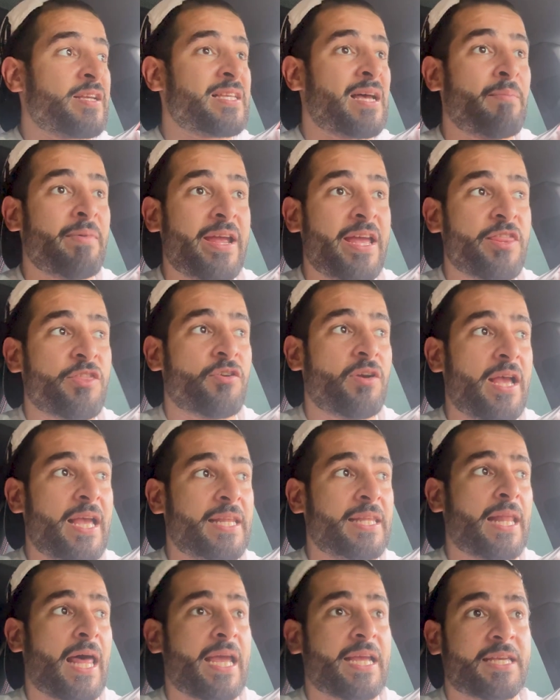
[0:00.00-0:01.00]
I'm either
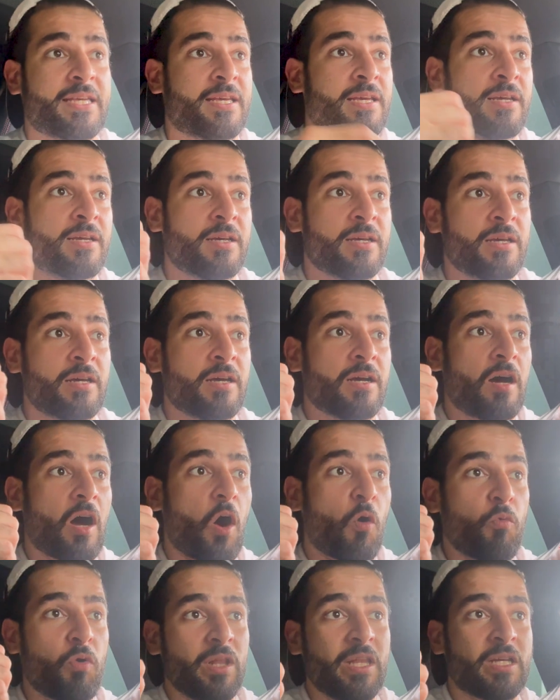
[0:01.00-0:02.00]
in like
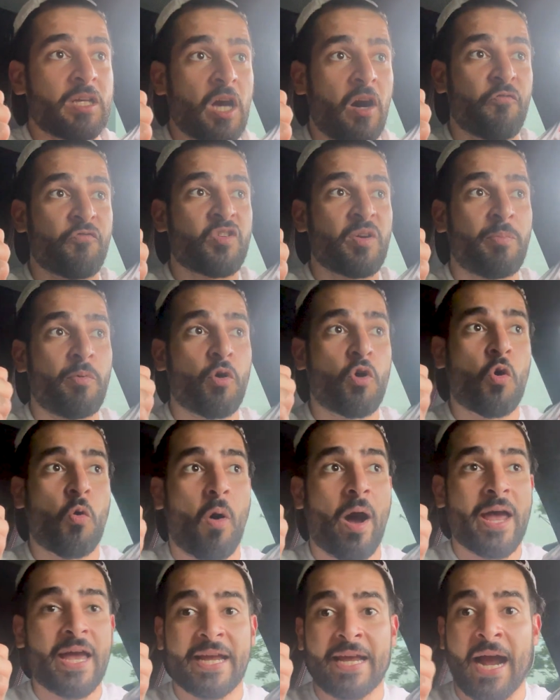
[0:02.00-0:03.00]
a really comfortable,
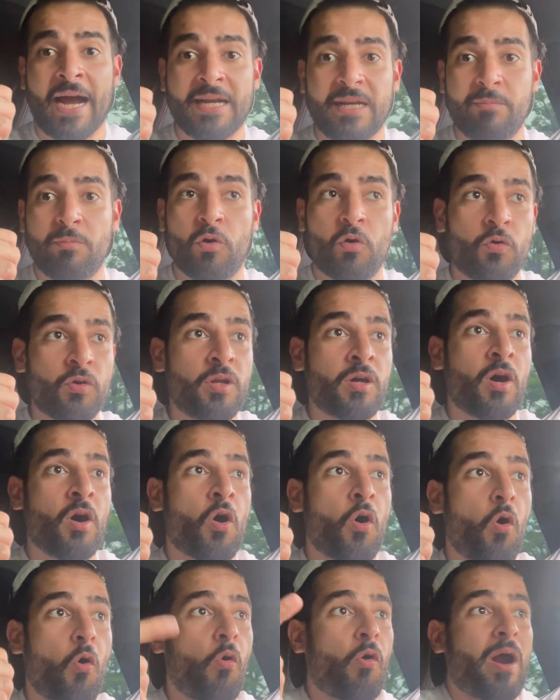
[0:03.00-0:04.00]
quiet kind of mood,
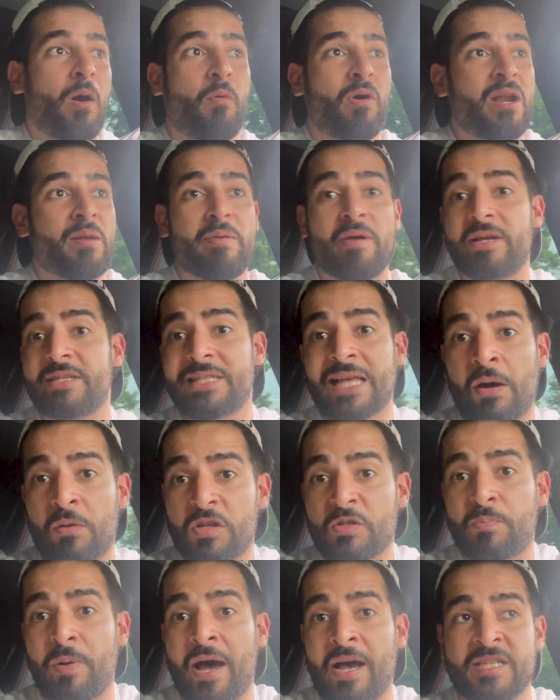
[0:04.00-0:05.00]
or I want to be as loud
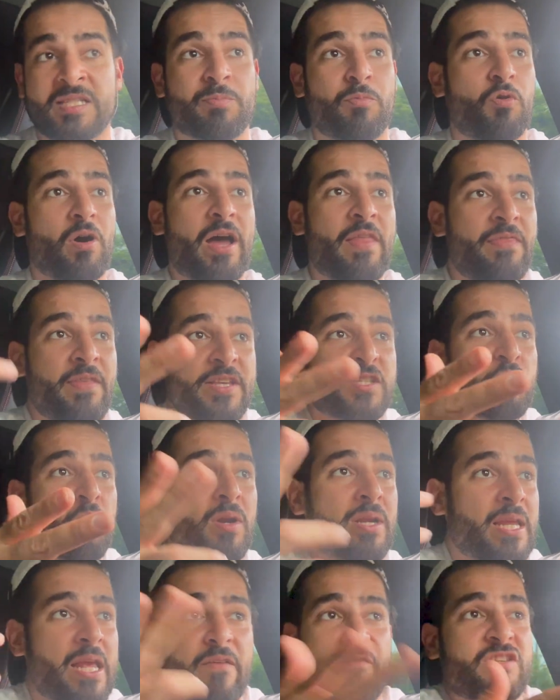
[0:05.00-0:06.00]
as possible. And this
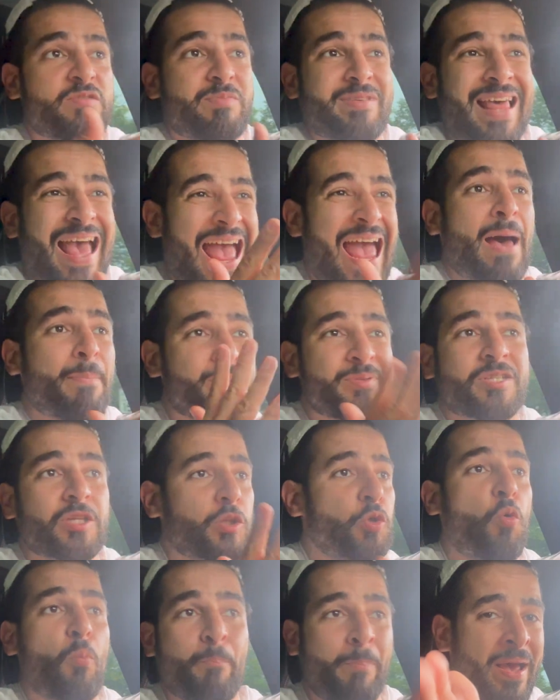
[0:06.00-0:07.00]
one gives me the
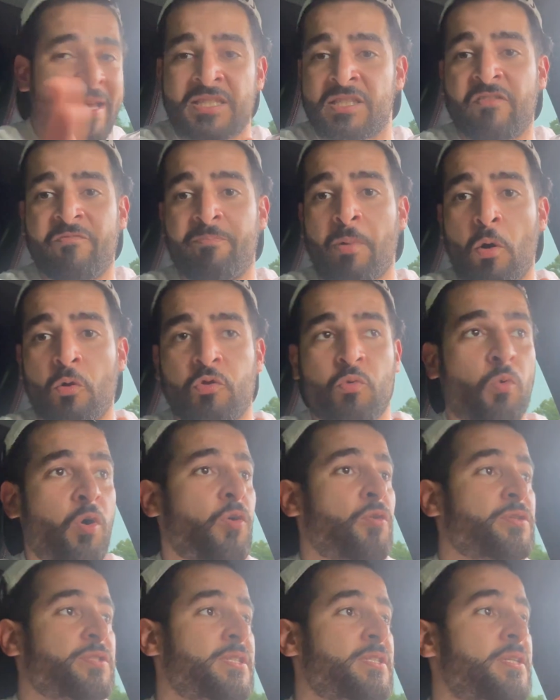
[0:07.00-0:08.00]
absolute best of both
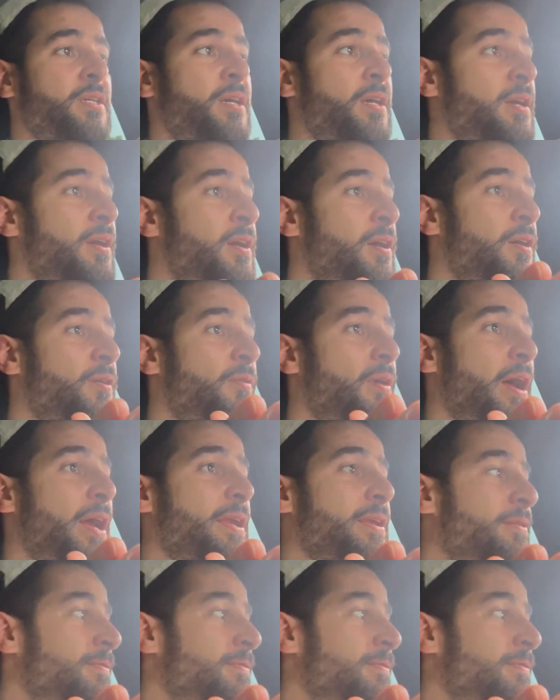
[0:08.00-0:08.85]
worlds, right?